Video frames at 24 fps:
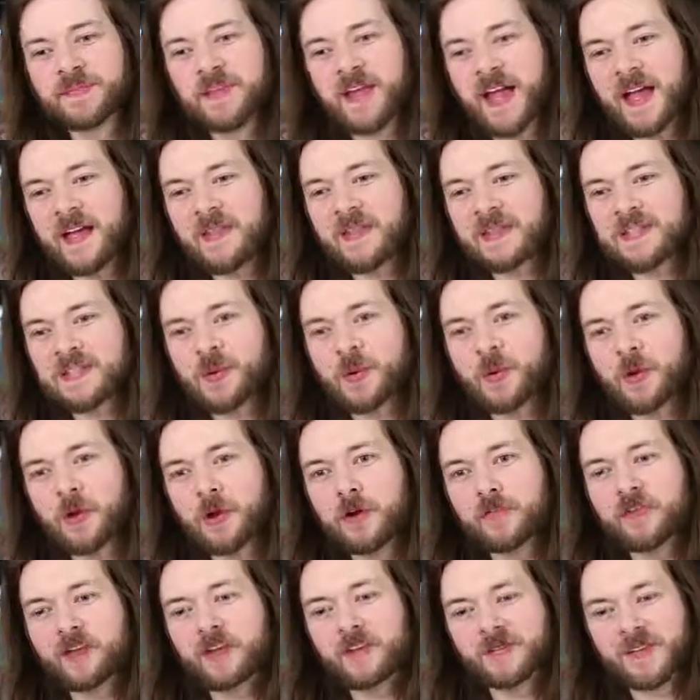Yeah, it's all
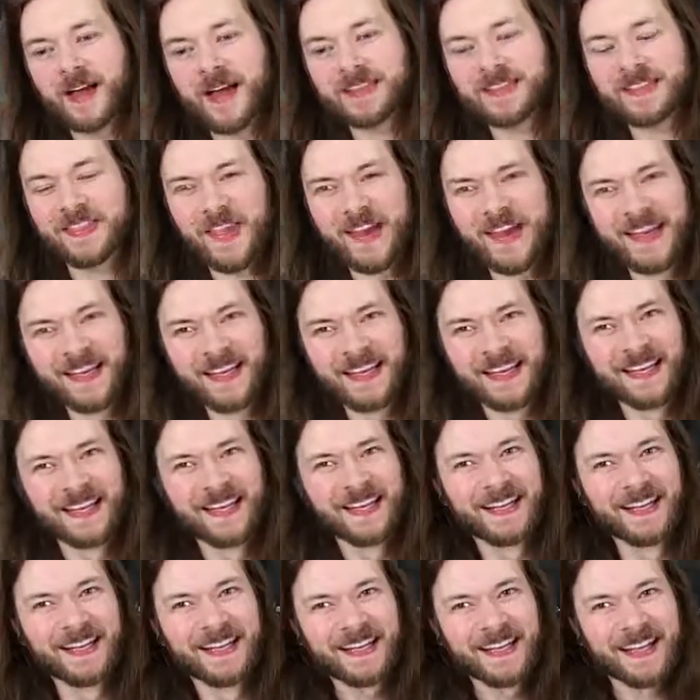over that thing.
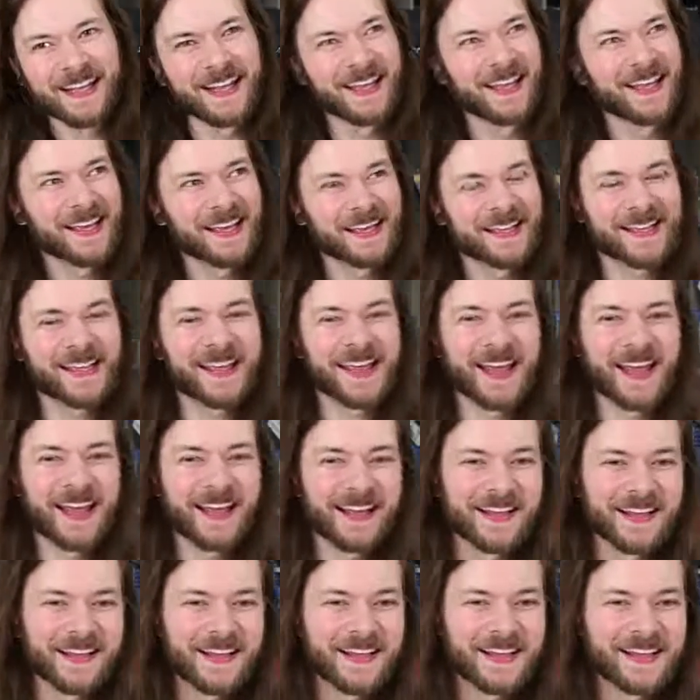Yeah,
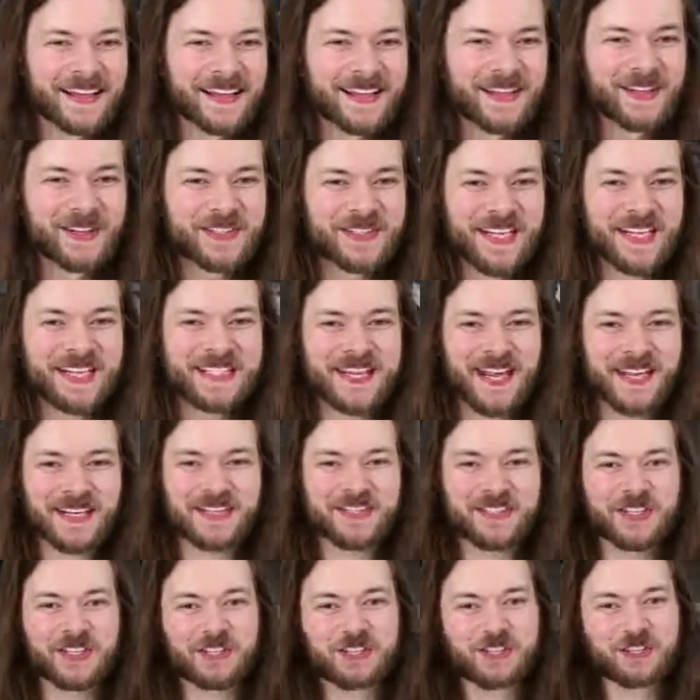it looks like
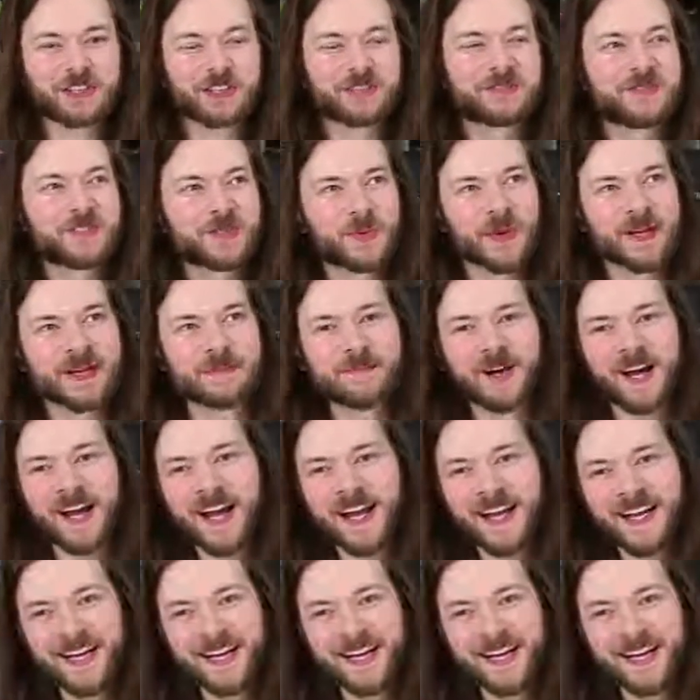Dexter should swing by.